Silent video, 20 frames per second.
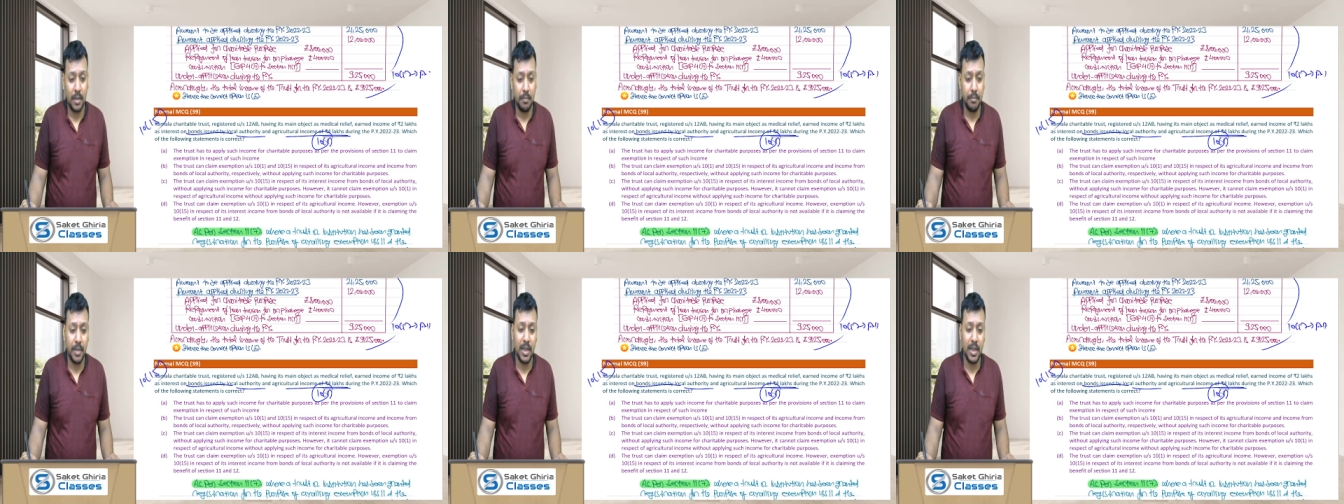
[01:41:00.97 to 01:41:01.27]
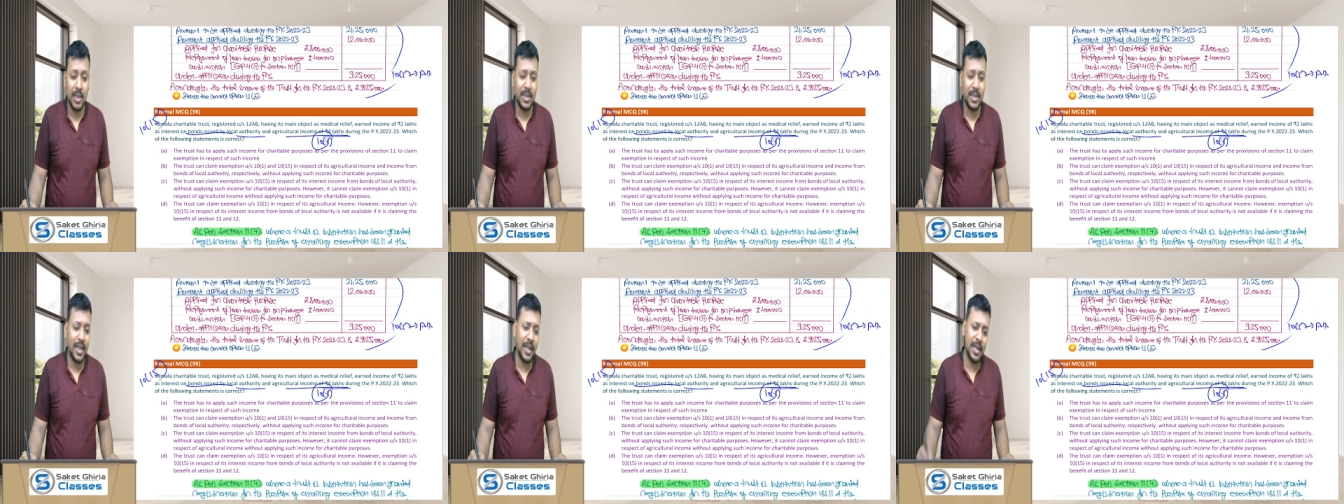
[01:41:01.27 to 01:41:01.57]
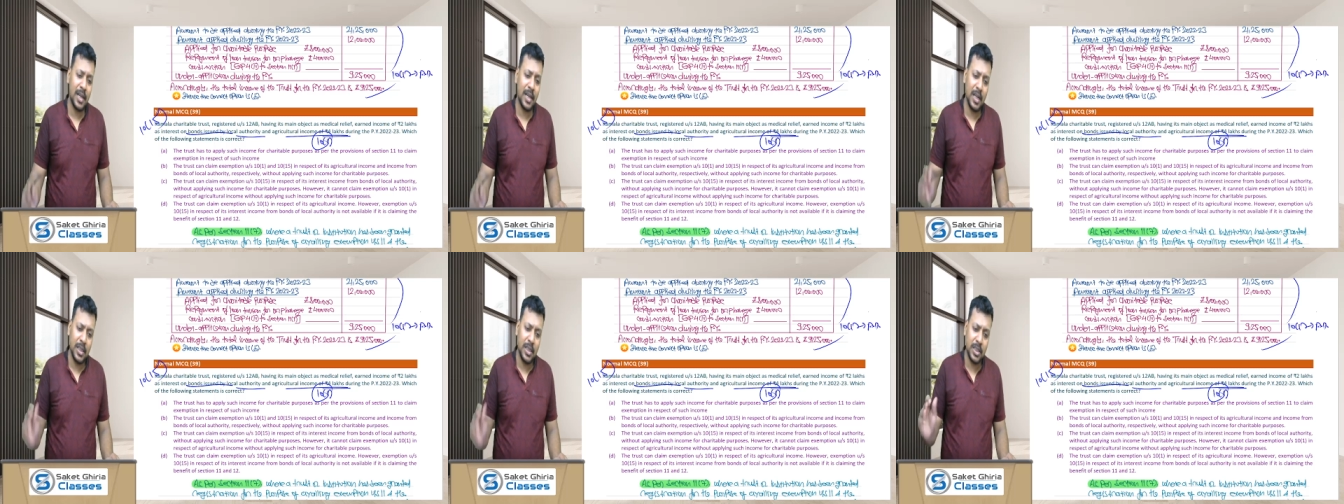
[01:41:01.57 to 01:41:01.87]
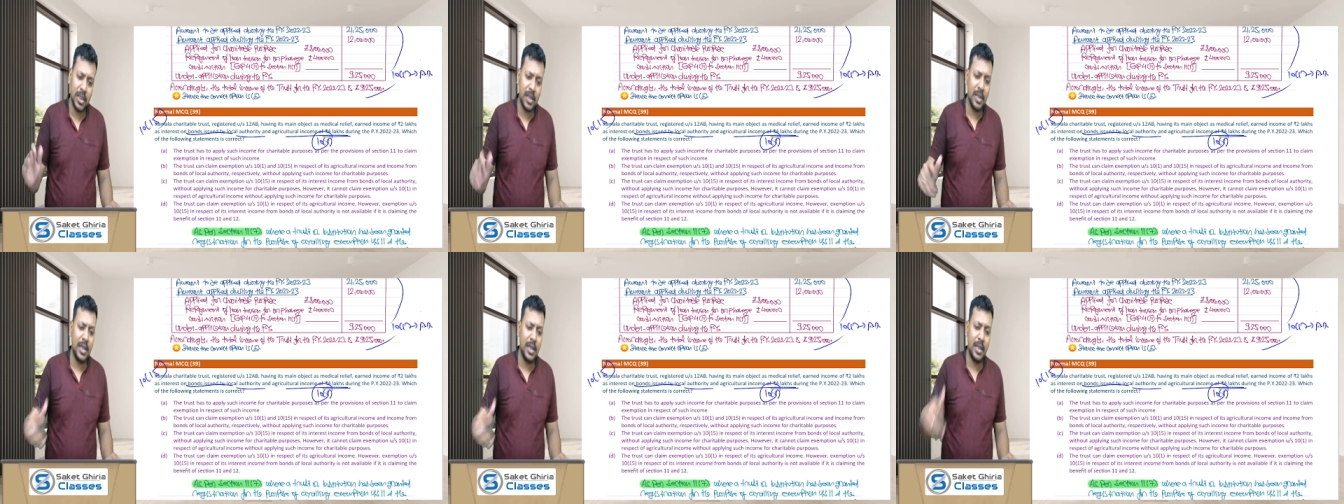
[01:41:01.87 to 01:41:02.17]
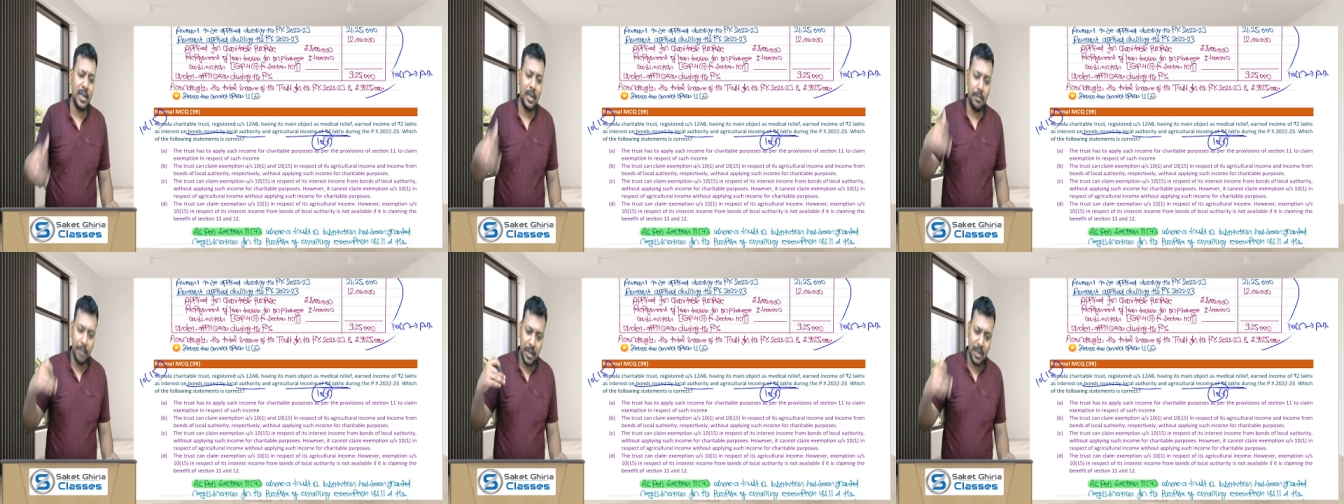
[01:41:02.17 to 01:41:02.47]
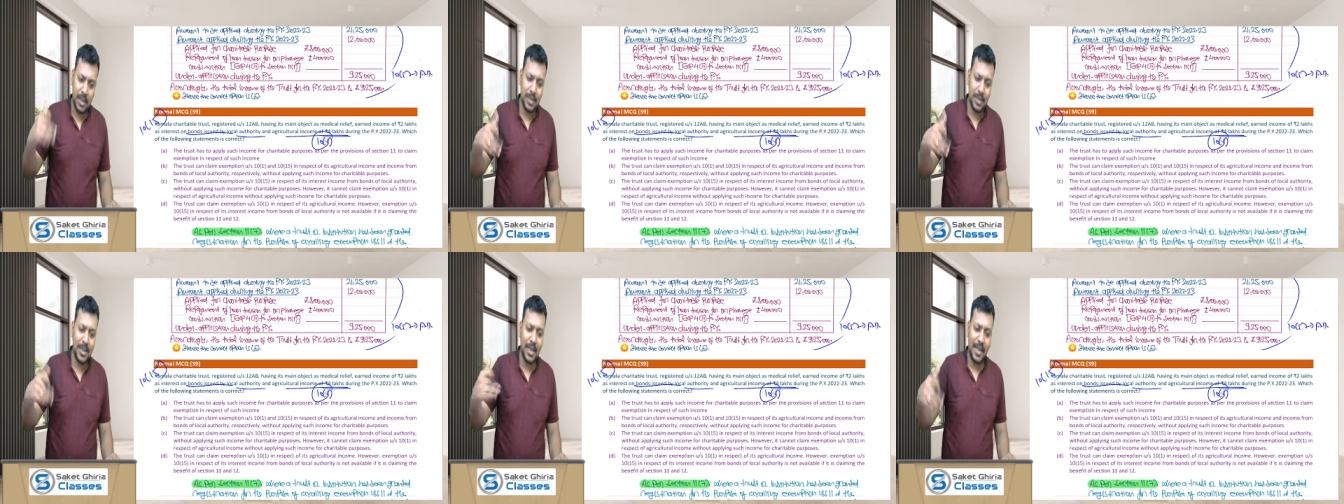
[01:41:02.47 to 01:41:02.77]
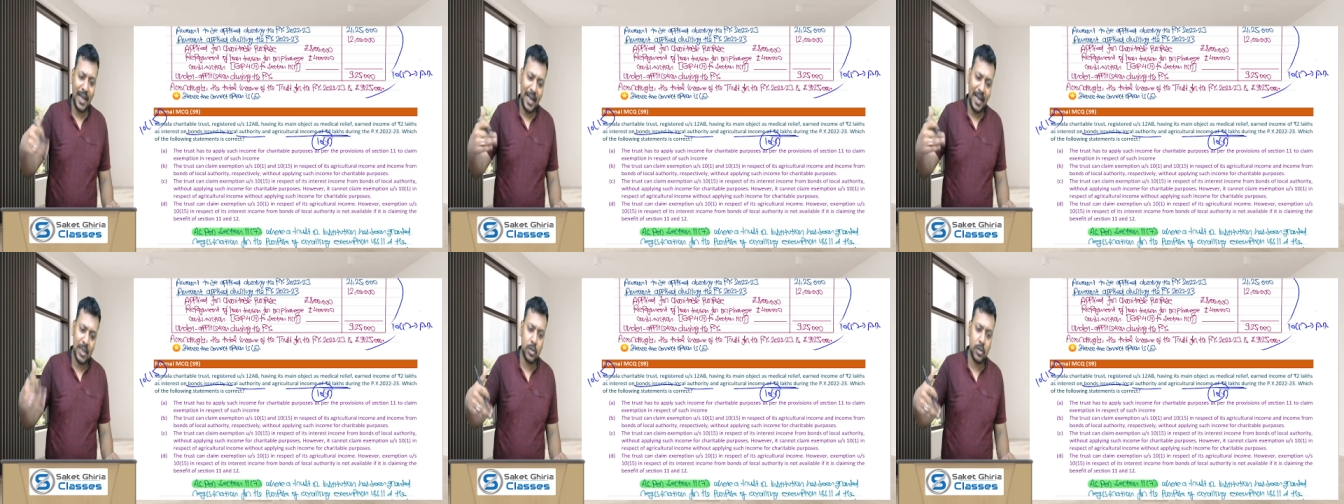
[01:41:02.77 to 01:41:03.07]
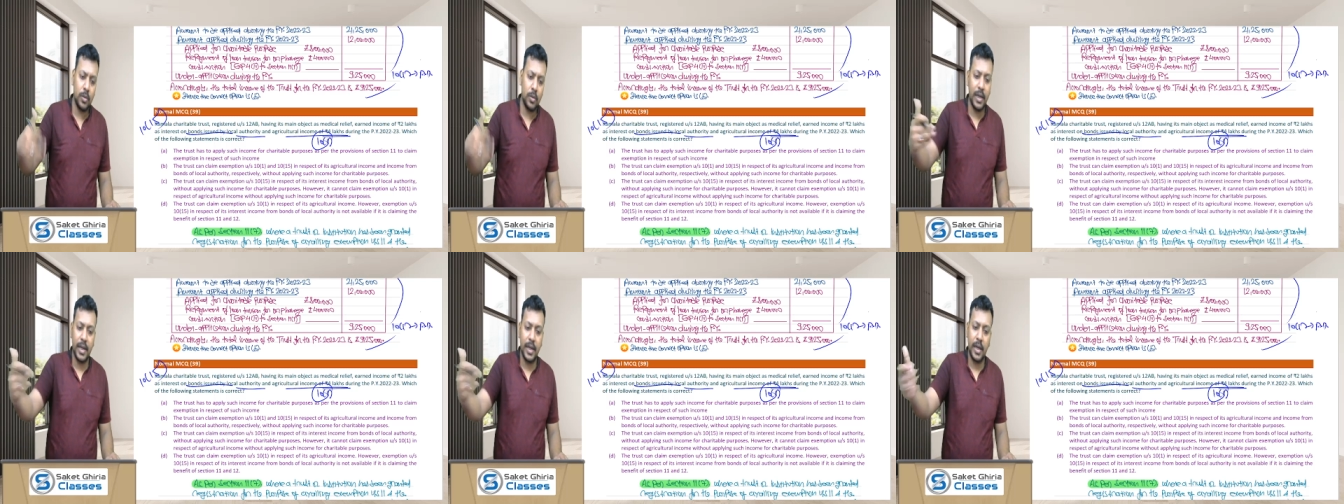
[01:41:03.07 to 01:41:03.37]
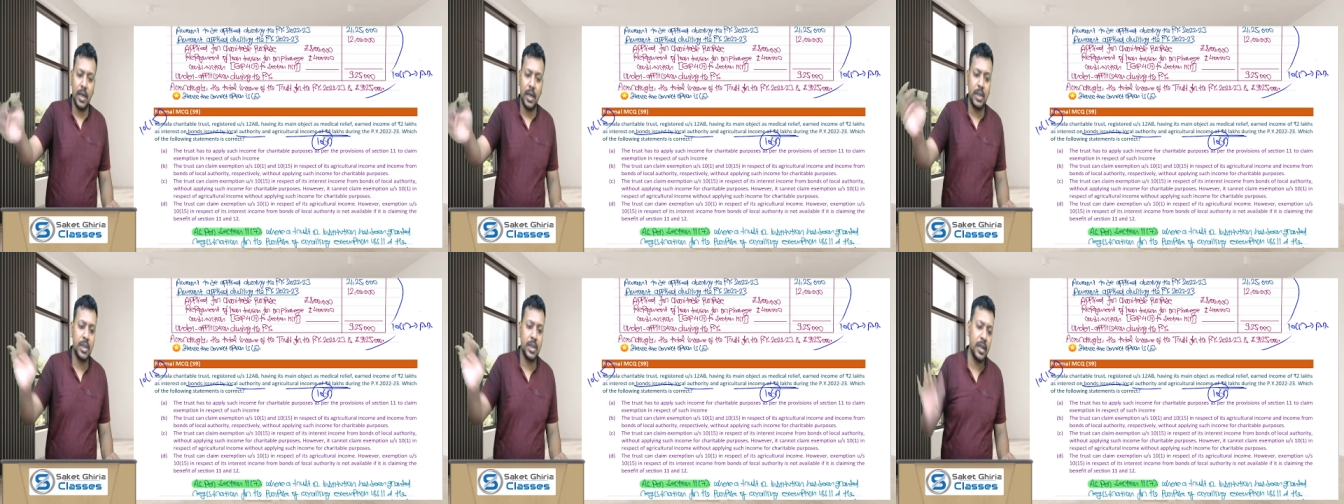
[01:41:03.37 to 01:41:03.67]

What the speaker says: because the tax on agriculture